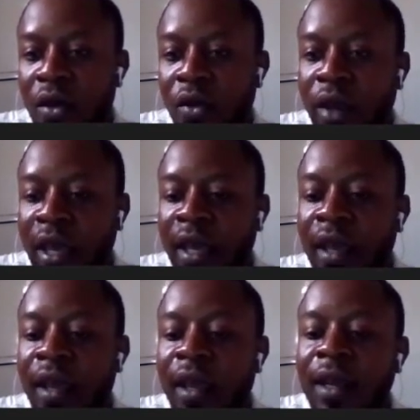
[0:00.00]
Okay,
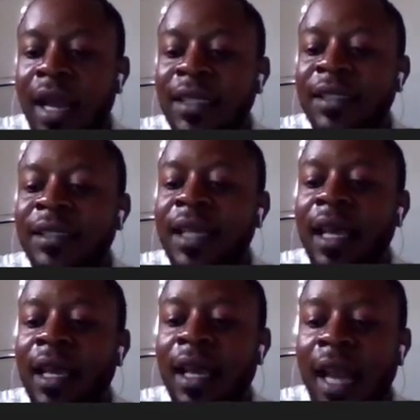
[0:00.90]
that is
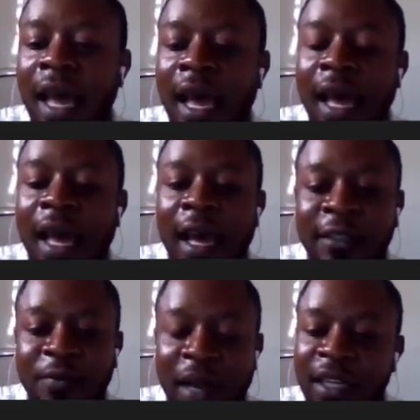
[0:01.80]
a clear
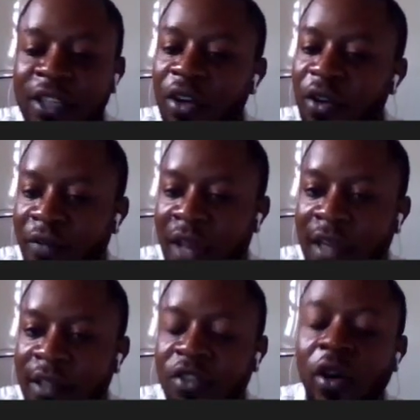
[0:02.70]
explanation of
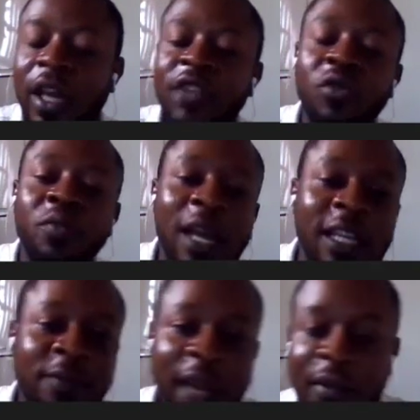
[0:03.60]
that. So it will be
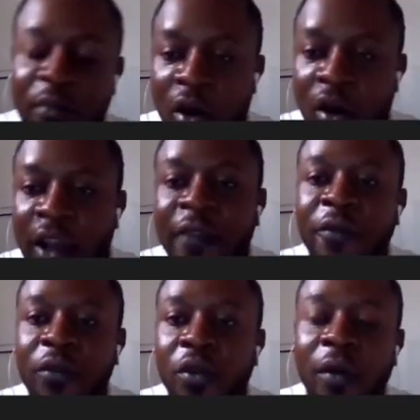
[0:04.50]
explained more if
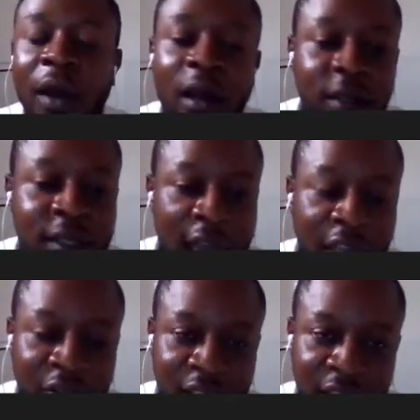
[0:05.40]
you start
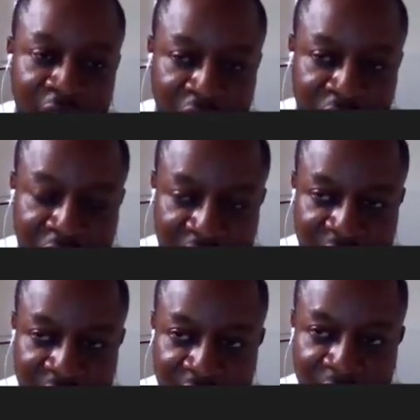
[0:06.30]
using the
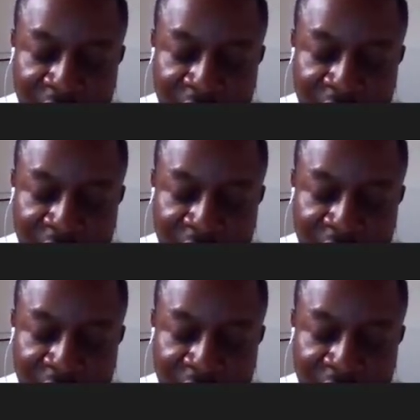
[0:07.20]
QGIS.